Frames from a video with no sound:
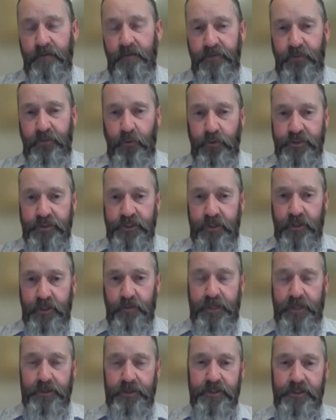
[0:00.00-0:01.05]
thoughts and
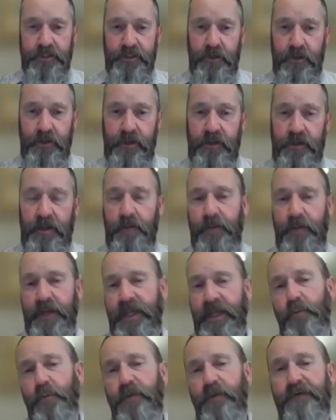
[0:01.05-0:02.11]
opinions on it. But
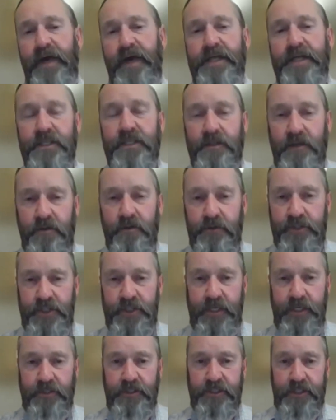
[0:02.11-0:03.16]
again, we've factored those
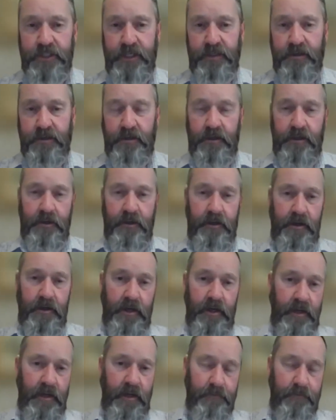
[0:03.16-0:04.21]
changes in,
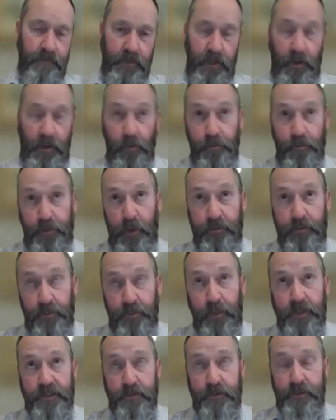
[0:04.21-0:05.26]
the
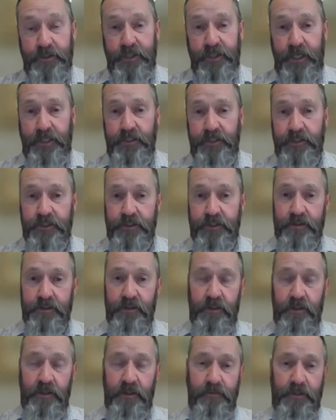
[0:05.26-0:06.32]
possible changes
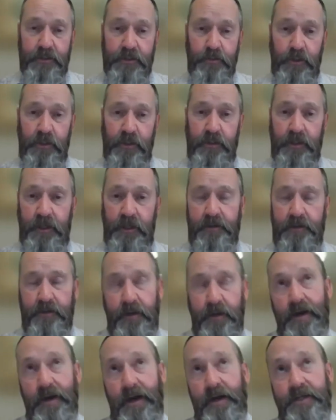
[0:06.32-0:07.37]
as well.
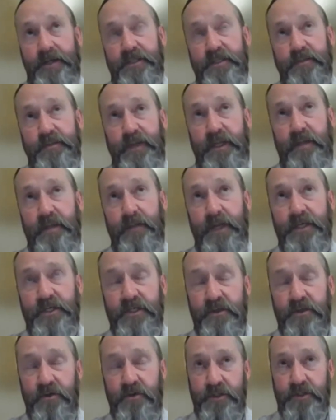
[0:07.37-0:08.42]
I suspect it may
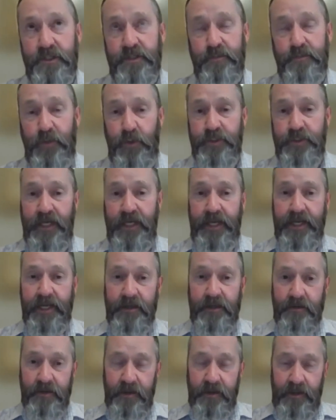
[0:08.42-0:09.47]
just cause a small
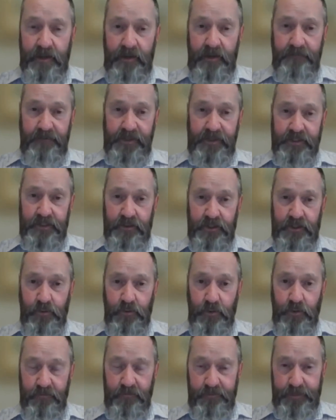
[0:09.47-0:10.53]
delay if it is a new
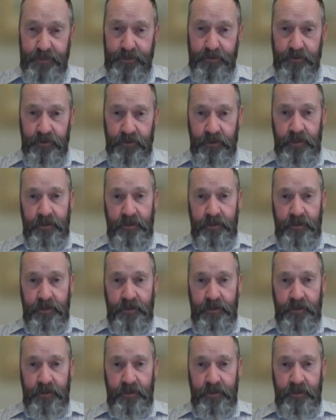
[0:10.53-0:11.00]
government,